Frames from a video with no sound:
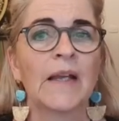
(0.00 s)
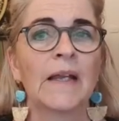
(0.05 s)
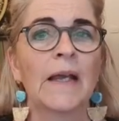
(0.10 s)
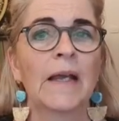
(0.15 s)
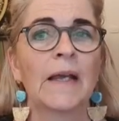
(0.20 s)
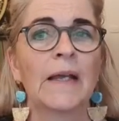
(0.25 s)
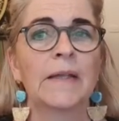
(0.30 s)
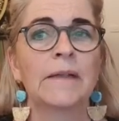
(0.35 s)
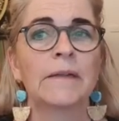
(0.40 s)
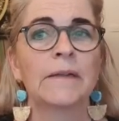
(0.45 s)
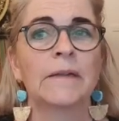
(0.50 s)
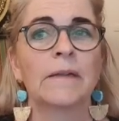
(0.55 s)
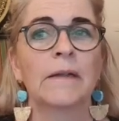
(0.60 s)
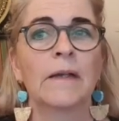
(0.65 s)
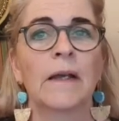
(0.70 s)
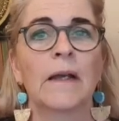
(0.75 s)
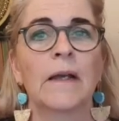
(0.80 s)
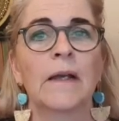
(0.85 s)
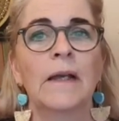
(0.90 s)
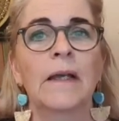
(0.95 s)
and
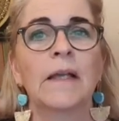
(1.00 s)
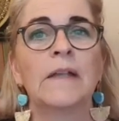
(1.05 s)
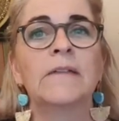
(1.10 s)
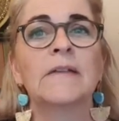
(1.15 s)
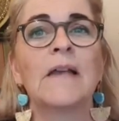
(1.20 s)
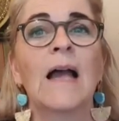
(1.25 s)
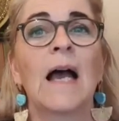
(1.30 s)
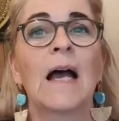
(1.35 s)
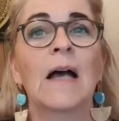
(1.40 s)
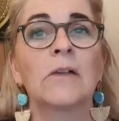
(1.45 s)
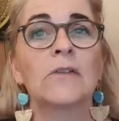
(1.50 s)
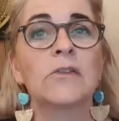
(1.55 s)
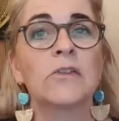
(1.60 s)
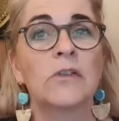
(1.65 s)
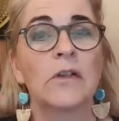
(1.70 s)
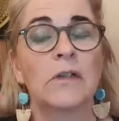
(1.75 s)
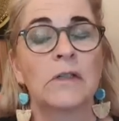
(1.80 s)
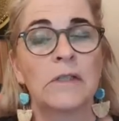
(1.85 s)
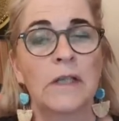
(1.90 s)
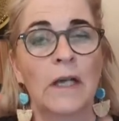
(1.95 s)
it's
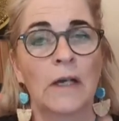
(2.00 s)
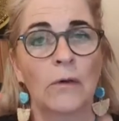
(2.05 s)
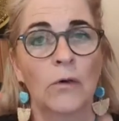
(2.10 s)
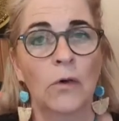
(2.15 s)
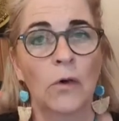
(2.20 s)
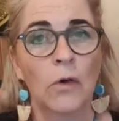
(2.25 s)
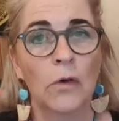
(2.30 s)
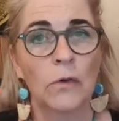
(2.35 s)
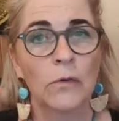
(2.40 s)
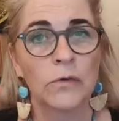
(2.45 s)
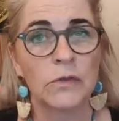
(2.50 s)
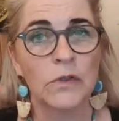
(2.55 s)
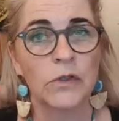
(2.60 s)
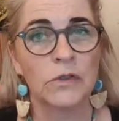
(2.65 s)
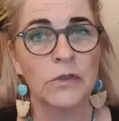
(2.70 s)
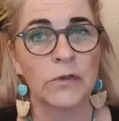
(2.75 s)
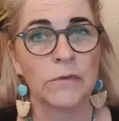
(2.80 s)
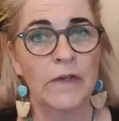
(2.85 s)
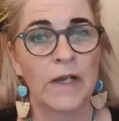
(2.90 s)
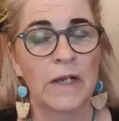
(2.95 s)
outside our
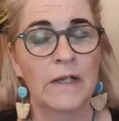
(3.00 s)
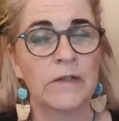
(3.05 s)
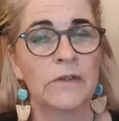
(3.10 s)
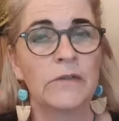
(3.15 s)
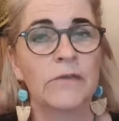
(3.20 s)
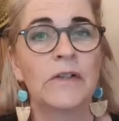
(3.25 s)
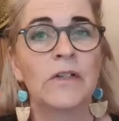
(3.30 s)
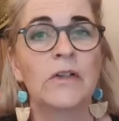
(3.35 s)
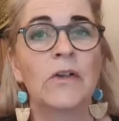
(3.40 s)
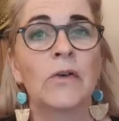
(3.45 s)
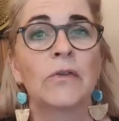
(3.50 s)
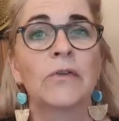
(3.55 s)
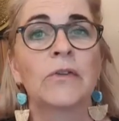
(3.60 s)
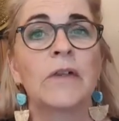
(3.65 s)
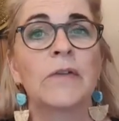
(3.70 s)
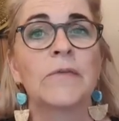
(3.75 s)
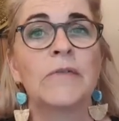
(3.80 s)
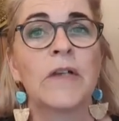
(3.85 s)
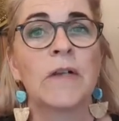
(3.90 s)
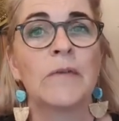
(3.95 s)
conscious awareness. We don't
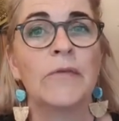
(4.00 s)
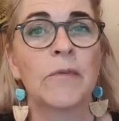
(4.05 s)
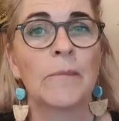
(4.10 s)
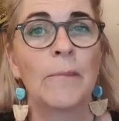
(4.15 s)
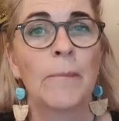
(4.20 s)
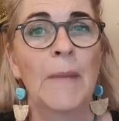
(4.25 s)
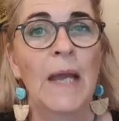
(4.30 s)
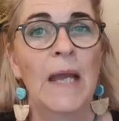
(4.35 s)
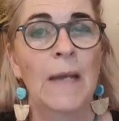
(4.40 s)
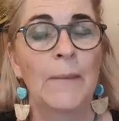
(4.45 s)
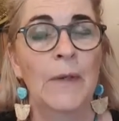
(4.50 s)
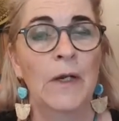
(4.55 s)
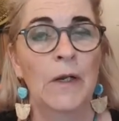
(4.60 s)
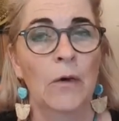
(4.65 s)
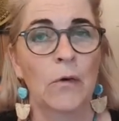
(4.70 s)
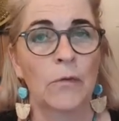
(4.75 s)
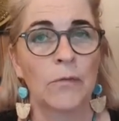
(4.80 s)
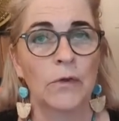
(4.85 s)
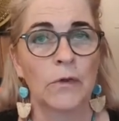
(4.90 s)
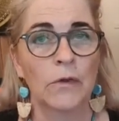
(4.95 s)
even have a memory
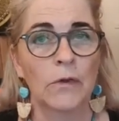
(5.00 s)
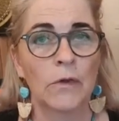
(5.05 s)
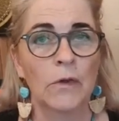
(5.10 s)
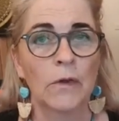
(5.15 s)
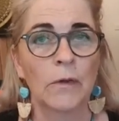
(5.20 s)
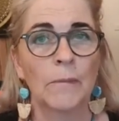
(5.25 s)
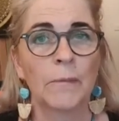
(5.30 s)
of it.